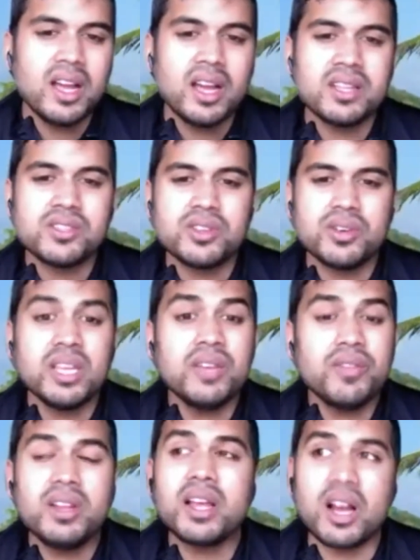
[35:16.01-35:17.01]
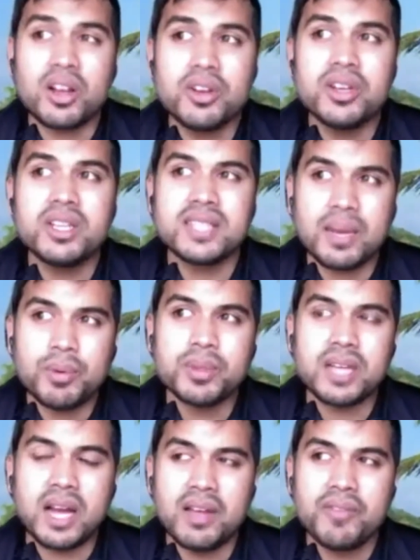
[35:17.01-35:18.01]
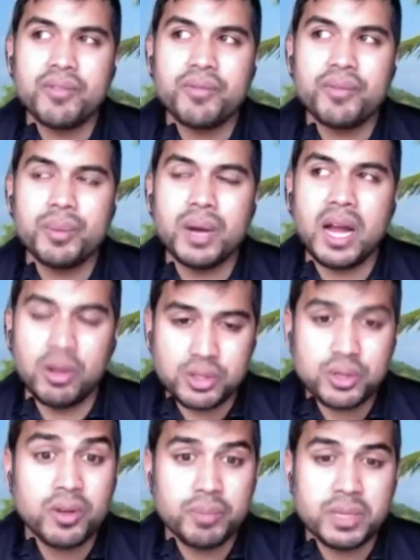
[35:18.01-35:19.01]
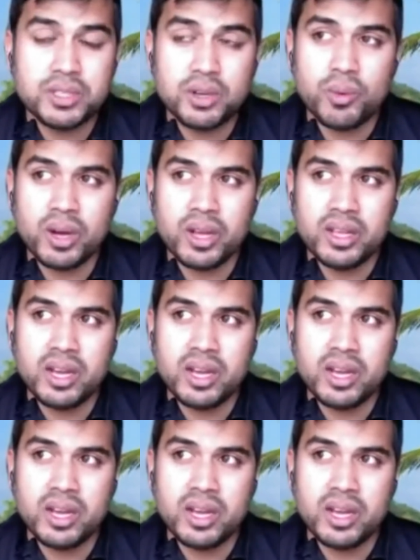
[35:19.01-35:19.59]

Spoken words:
And so even like a good example was I also have been to Hawaii.